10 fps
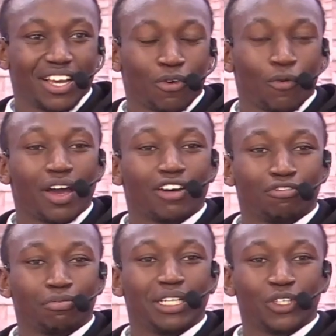We
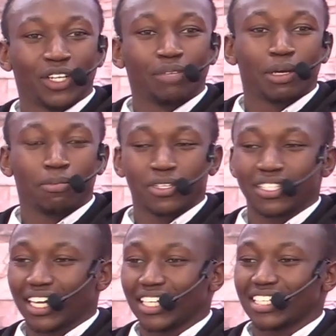have been doing Bible
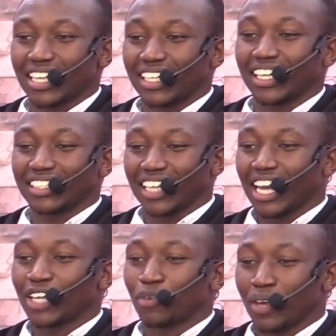studies and I tell
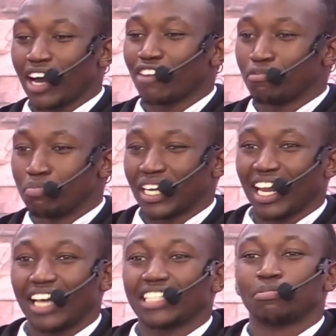you, we have
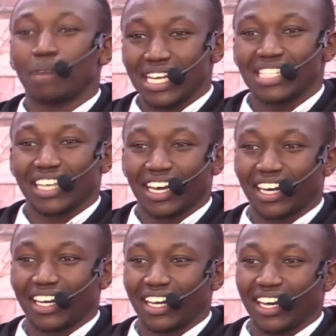brilliant minds here.
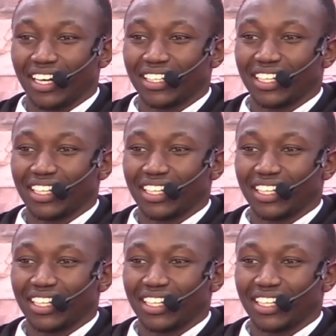Yeah?